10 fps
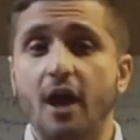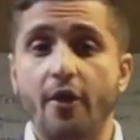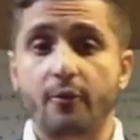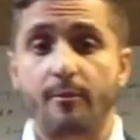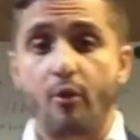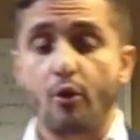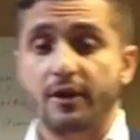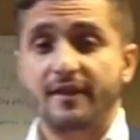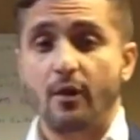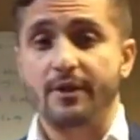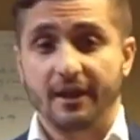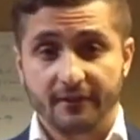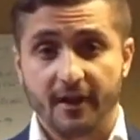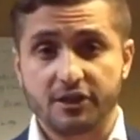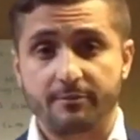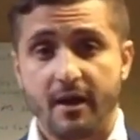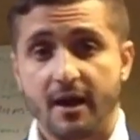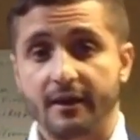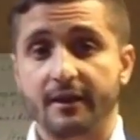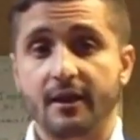to other reporting that we can touch
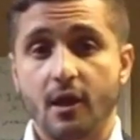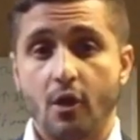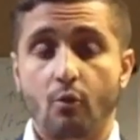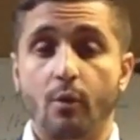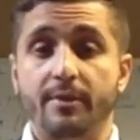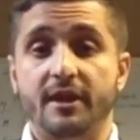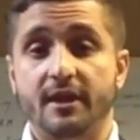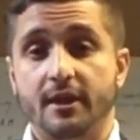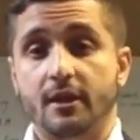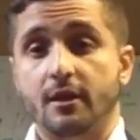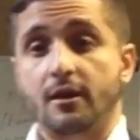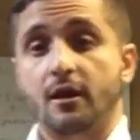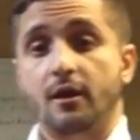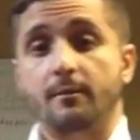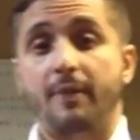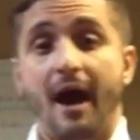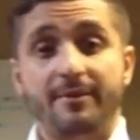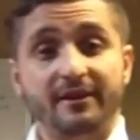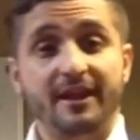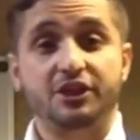upon will be
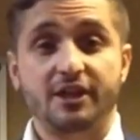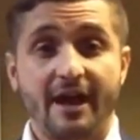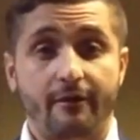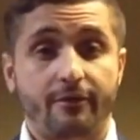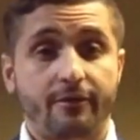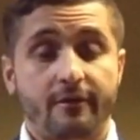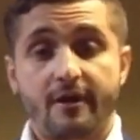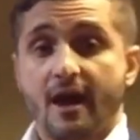population health.